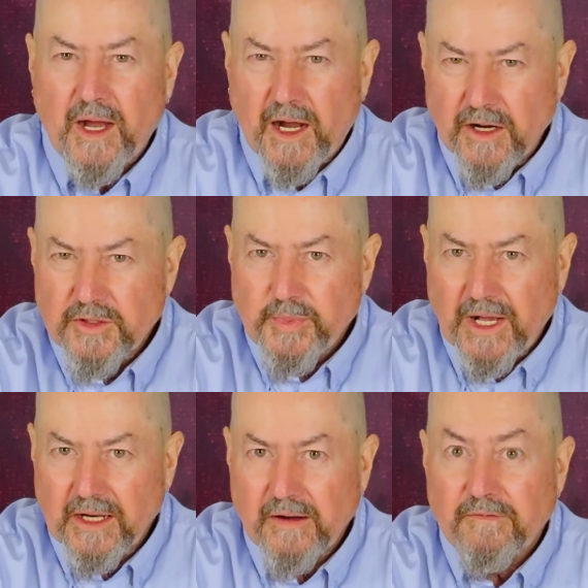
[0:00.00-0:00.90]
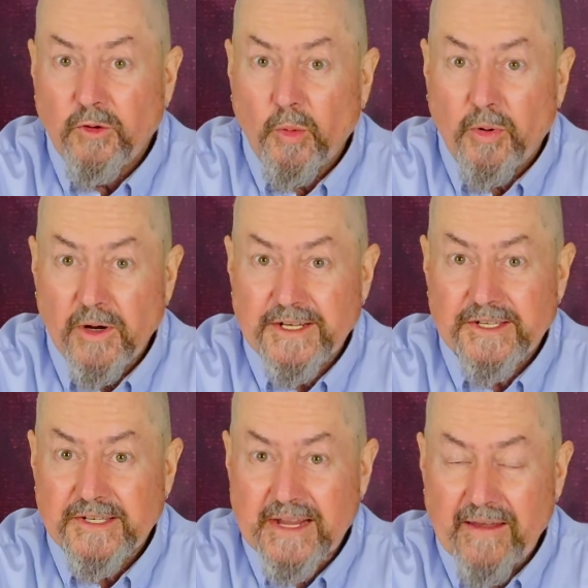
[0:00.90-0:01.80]
Ardupilot
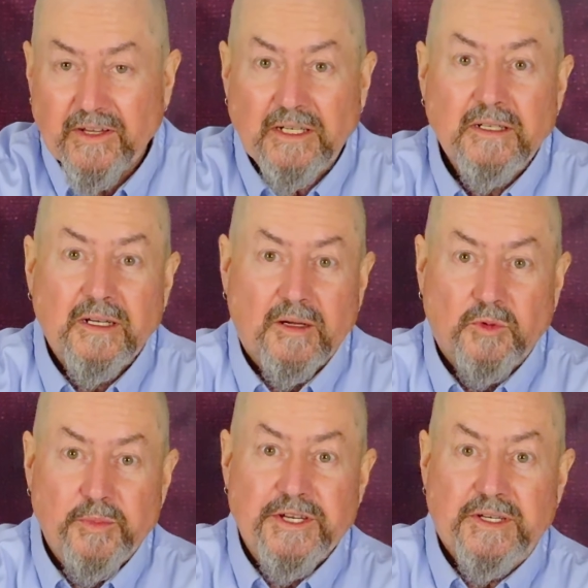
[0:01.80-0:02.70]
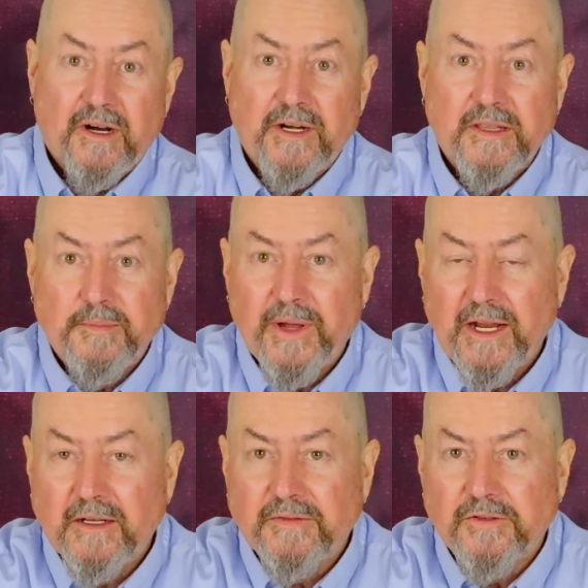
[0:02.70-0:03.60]
4.7, and we'll be starting the
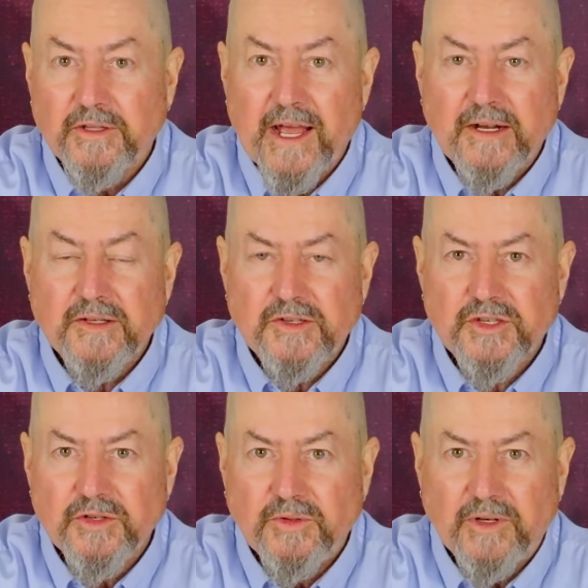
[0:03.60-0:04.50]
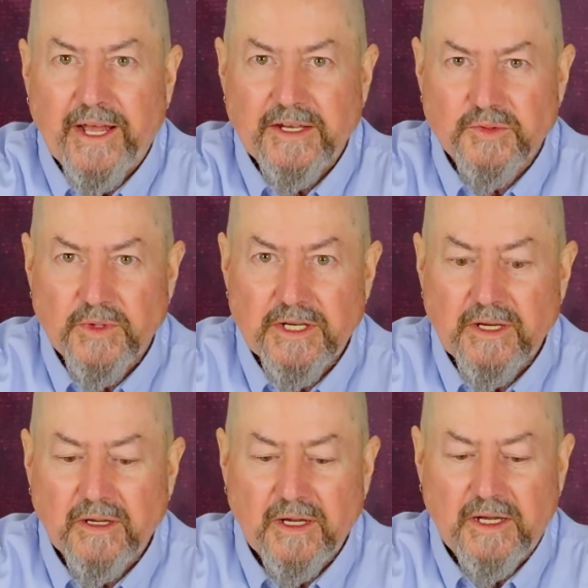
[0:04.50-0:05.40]
beta for that soon
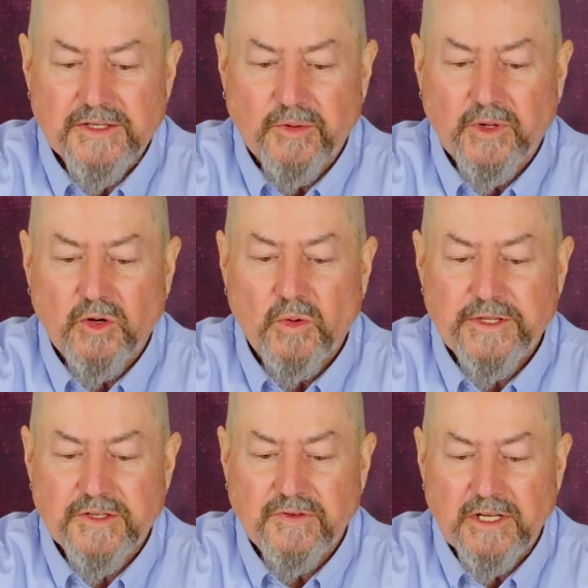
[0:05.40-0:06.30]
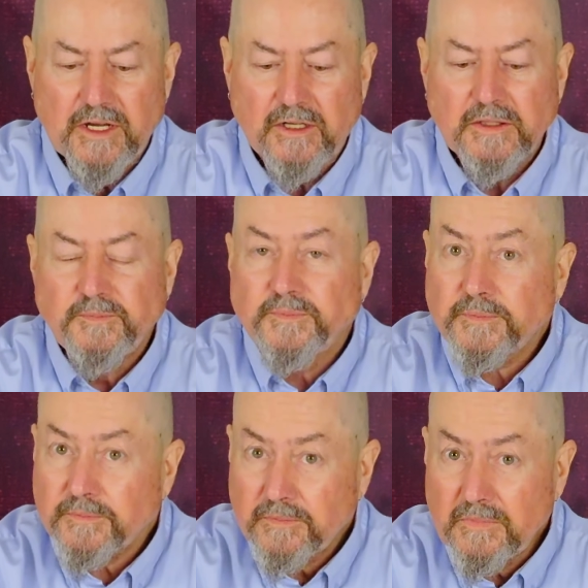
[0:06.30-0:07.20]
as I record this video,
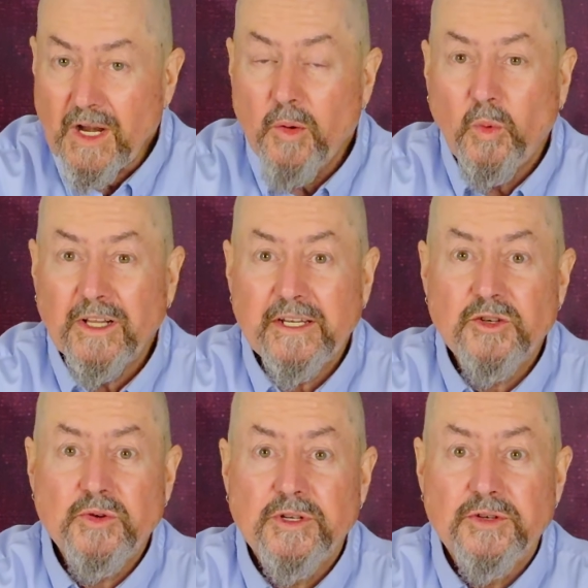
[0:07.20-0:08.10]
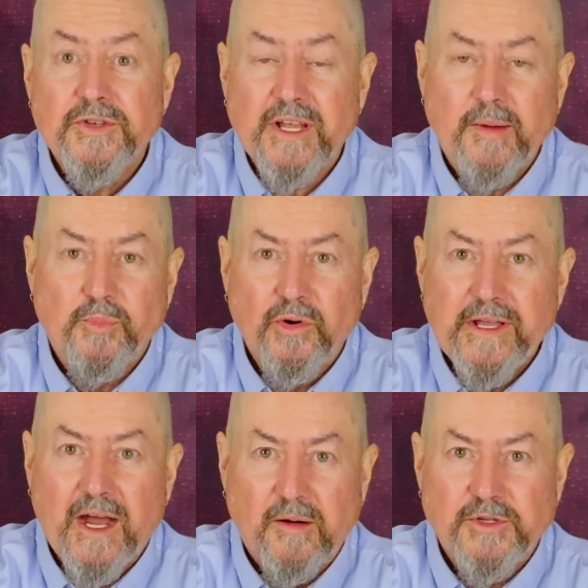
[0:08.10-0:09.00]
will introduce a
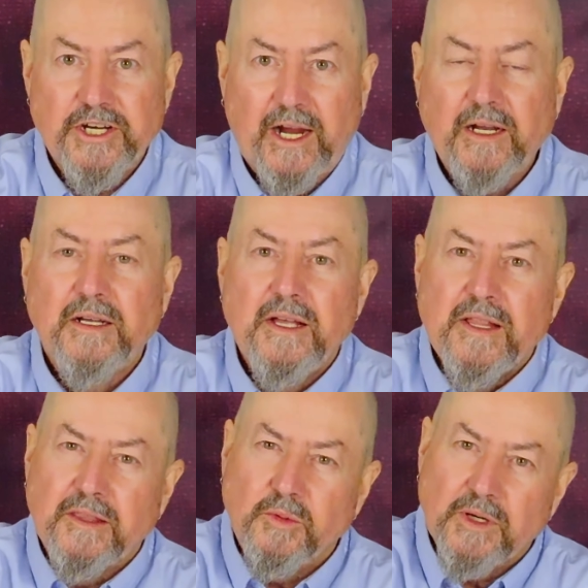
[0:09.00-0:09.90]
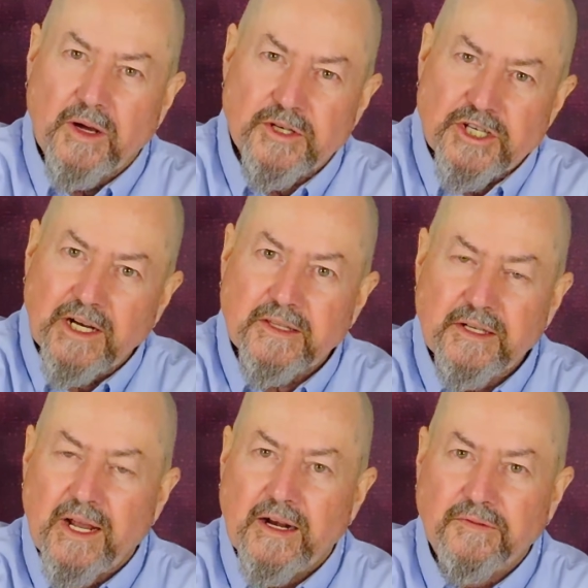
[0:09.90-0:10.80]
pre-arm check that will go and check the
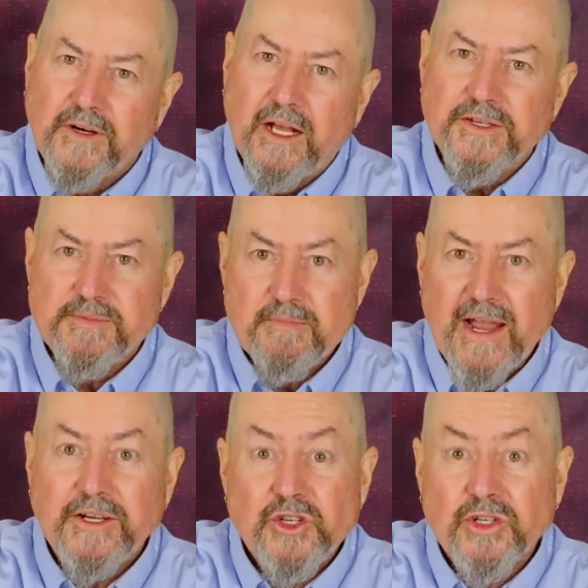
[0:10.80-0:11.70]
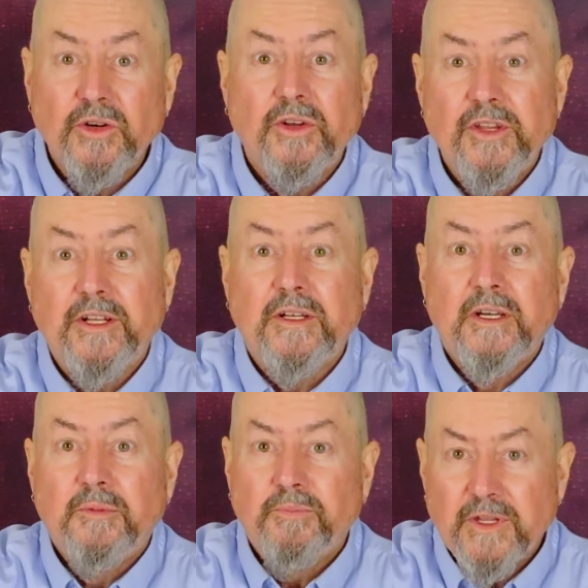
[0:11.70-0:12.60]
data files and make sure that
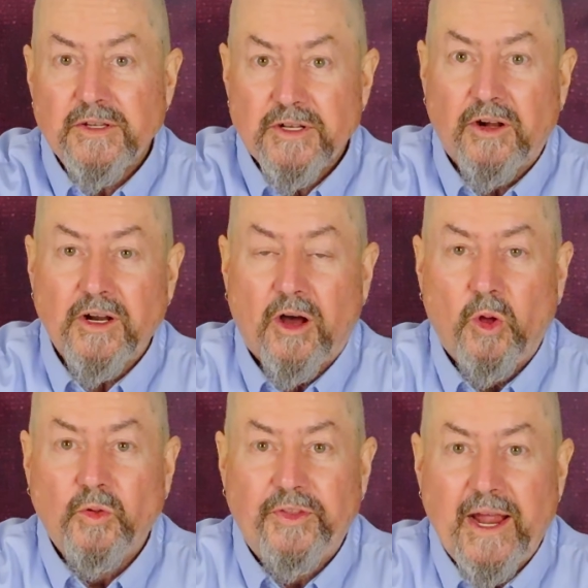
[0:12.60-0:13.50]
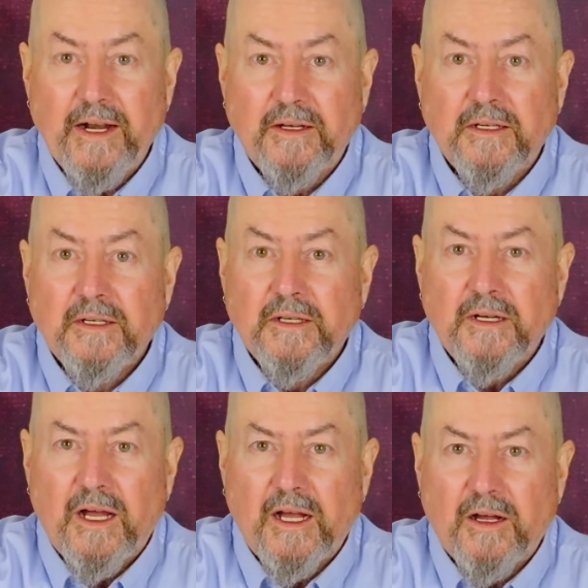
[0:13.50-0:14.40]
there's not old data
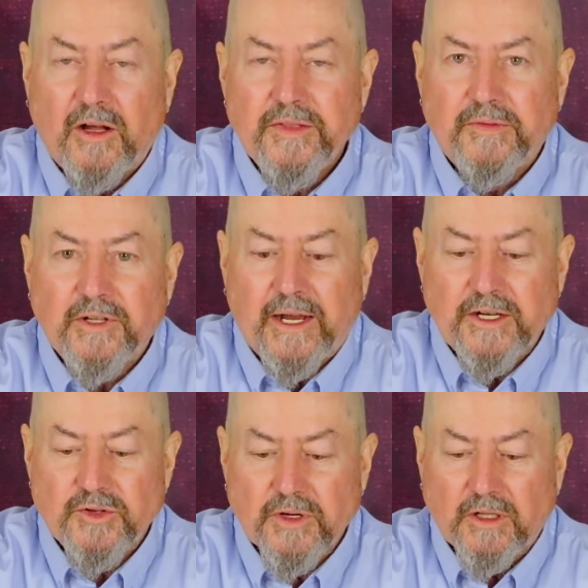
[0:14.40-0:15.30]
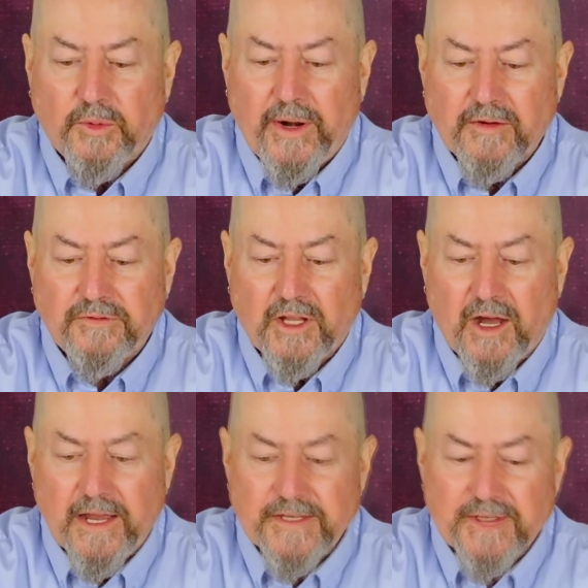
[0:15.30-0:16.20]
on the flight controller when it
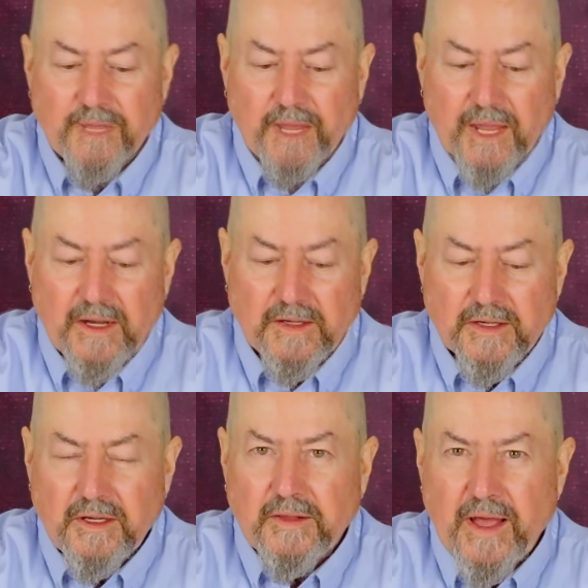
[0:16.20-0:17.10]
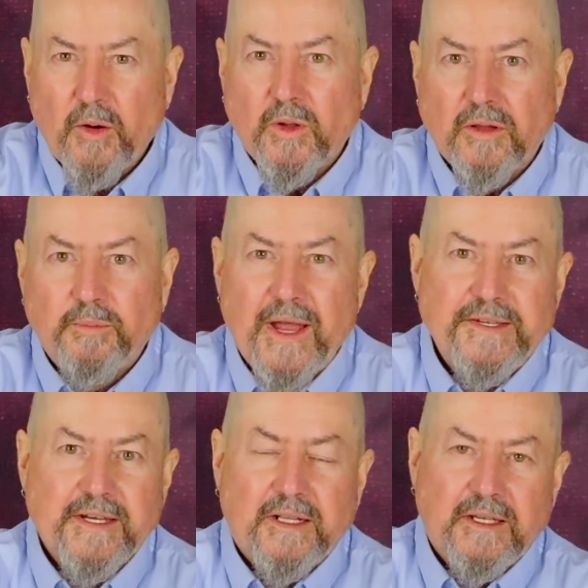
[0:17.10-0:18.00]
flies. And that will
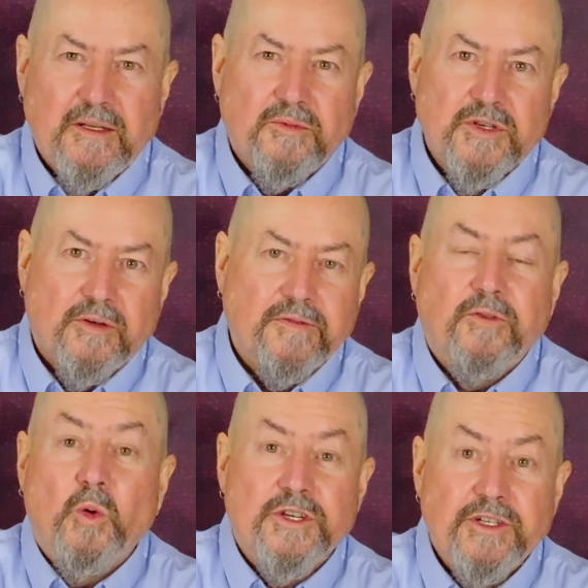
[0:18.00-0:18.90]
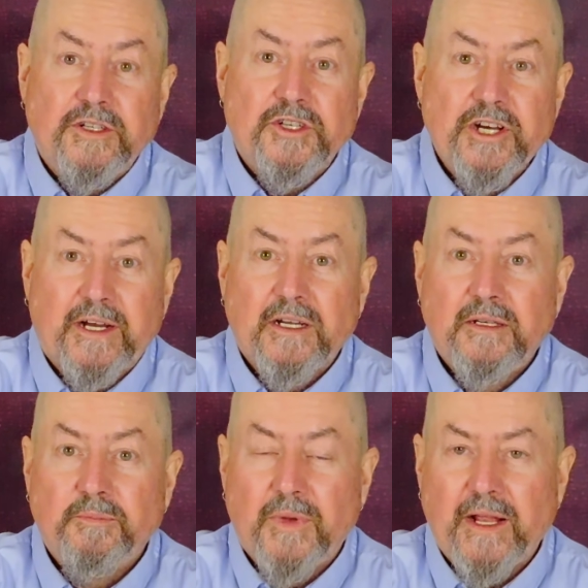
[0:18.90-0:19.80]
basically sort of force you to check
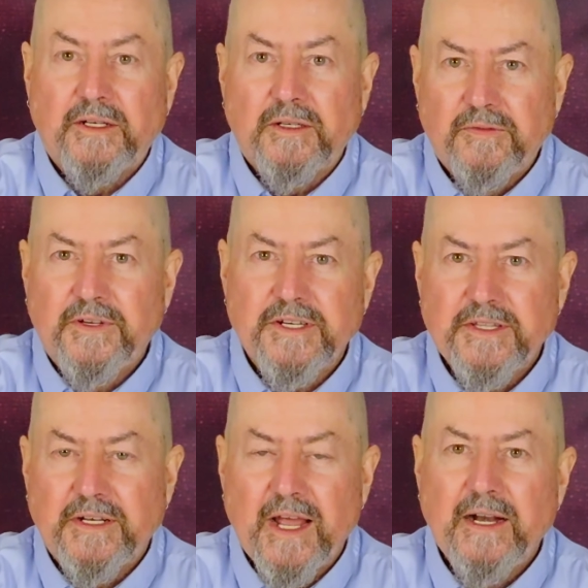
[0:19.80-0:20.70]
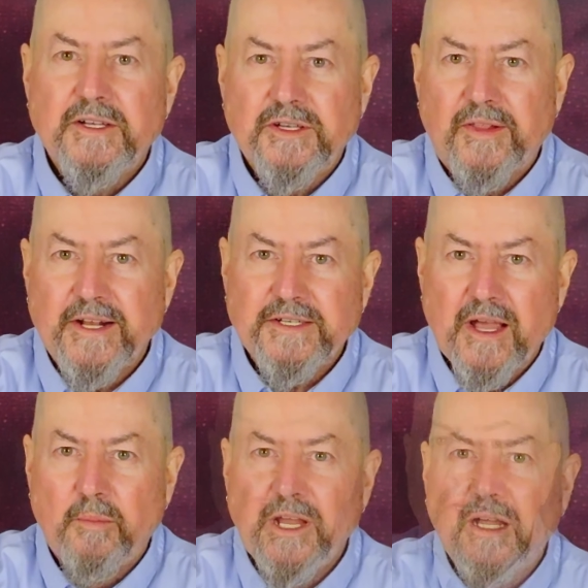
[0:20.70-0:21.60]
and fix the data, so that's
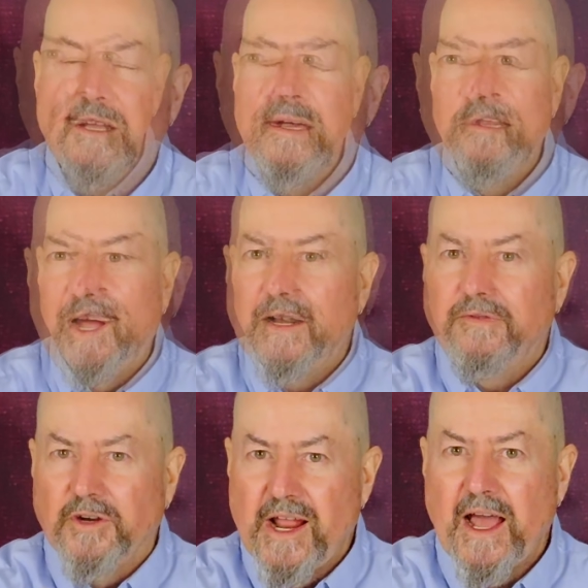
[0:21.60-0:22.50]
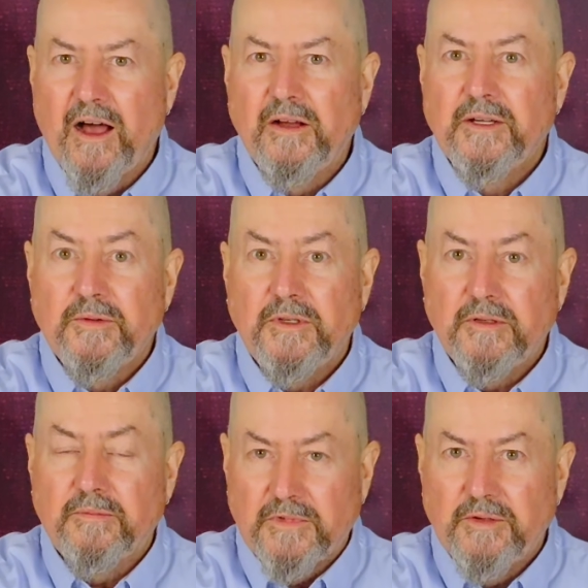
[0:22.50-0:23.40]
coming. But for now,
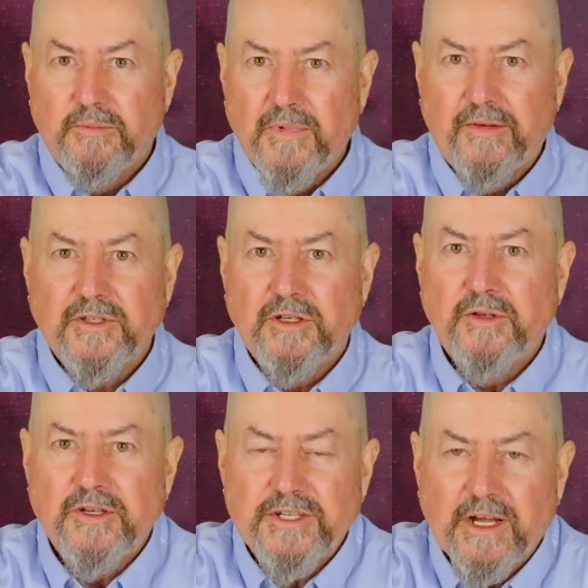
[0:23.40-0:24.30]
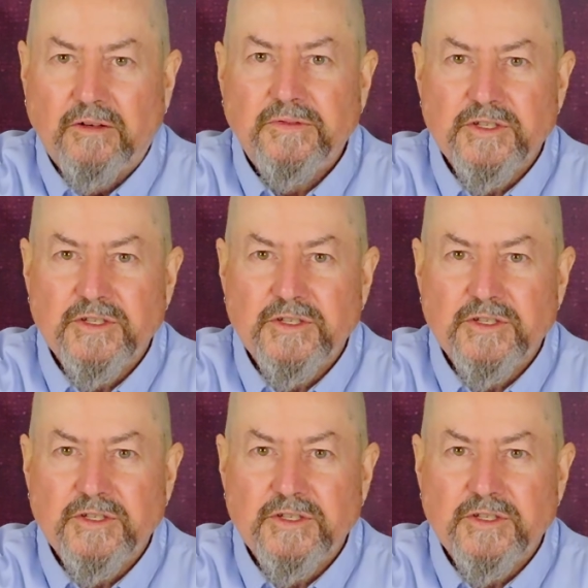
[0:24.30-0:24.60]
you have to do it yourself.